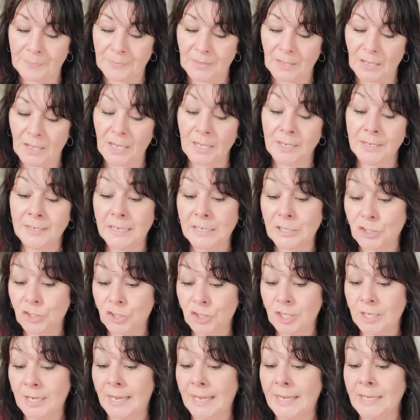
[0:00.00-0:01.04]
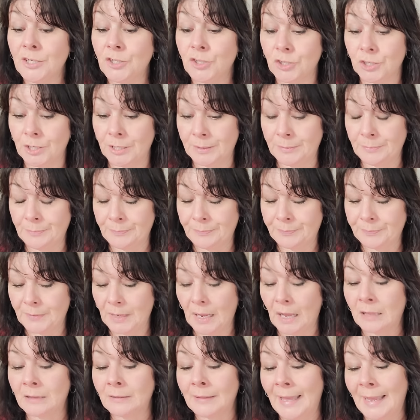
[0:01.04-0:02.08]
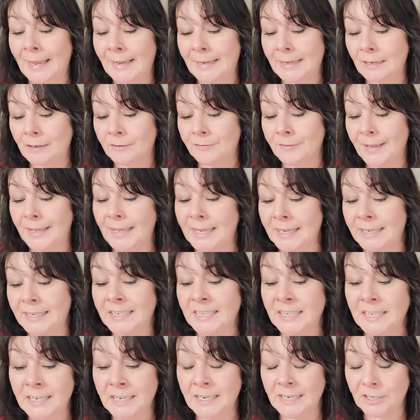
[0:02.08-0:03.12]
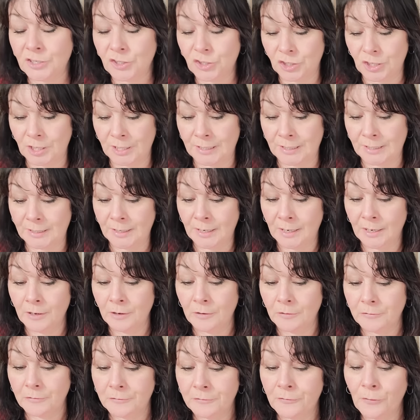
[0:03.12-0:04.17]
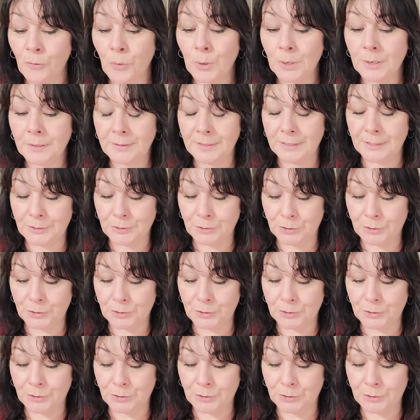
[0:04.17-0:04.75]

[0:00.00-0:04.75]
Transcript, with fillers: initiation, a lack of ignition for this